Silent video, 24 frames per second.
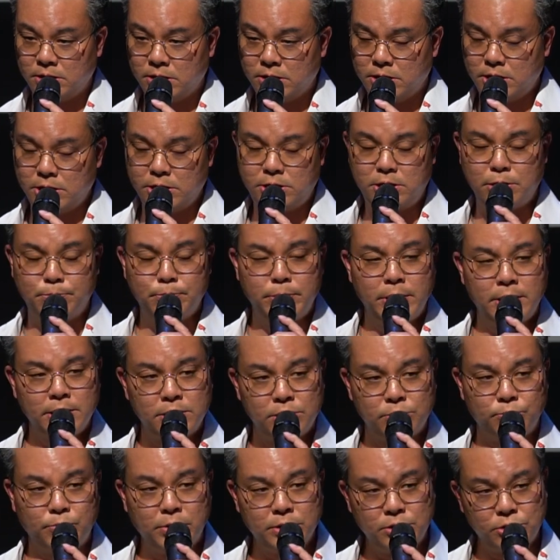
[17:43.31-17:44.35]
is to
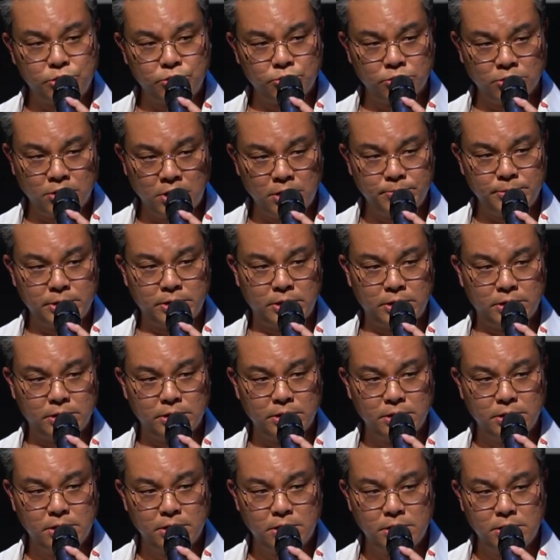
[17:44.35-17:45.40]
mend one's trauma
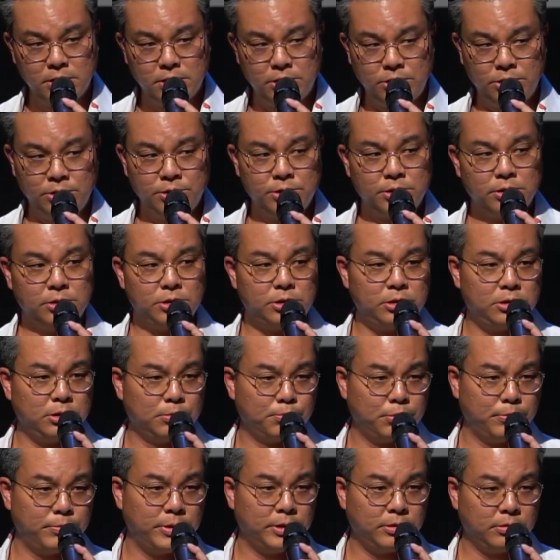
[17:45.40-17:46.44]
using the
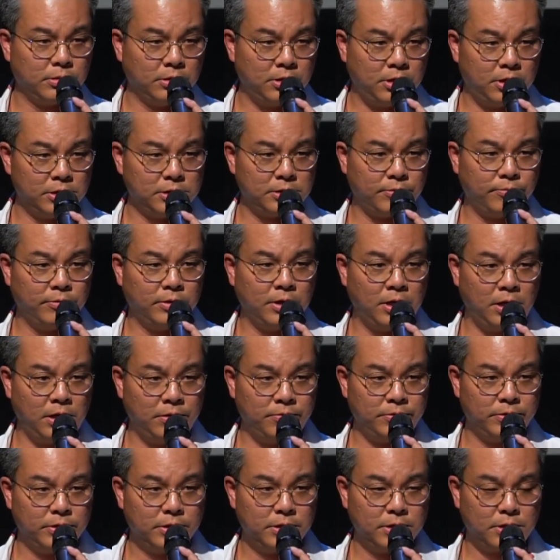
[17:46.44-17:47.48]
supramental laws of
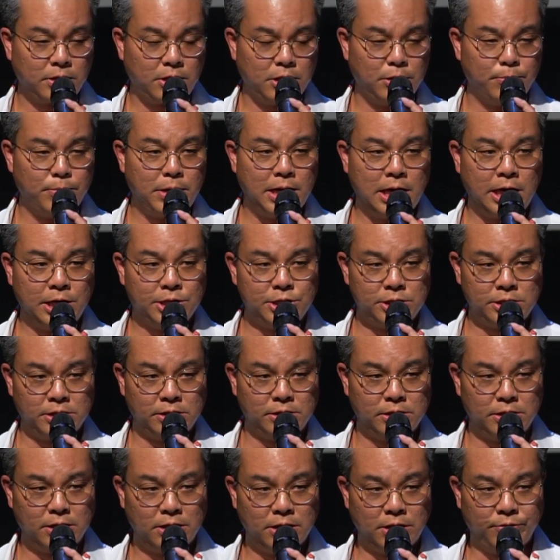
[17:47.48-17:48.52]
love,
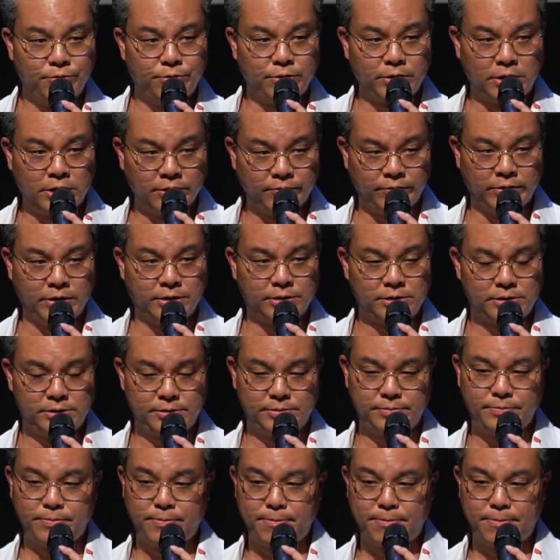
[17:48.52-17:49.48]
compassion, and forgiveness.